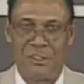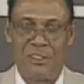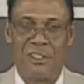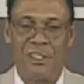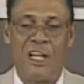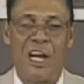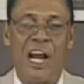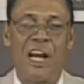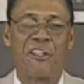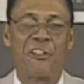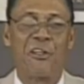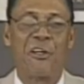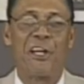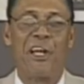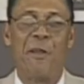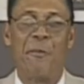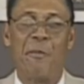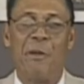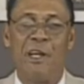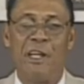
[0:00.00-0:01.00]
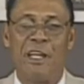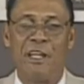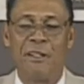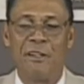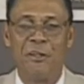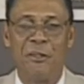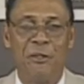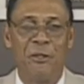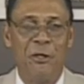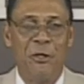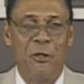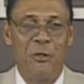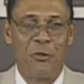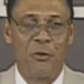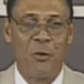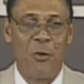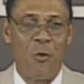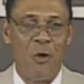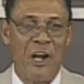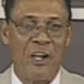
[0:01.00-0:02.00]
She also gave me
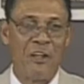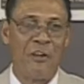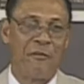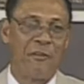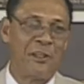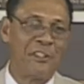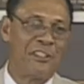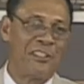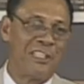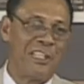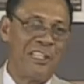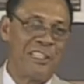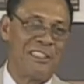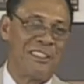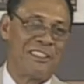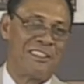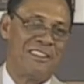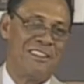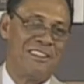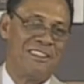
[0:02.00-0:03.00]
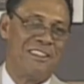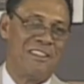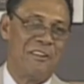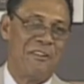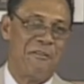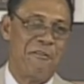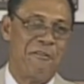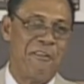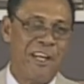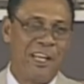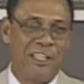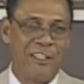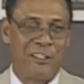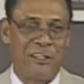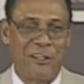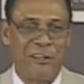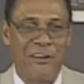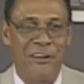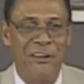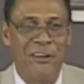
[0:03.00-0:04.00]
two wonderful sons,
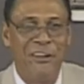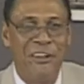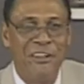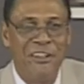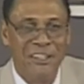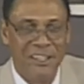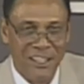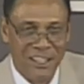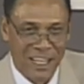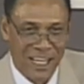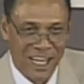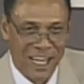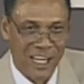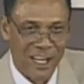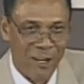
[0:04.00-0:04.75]
Victor and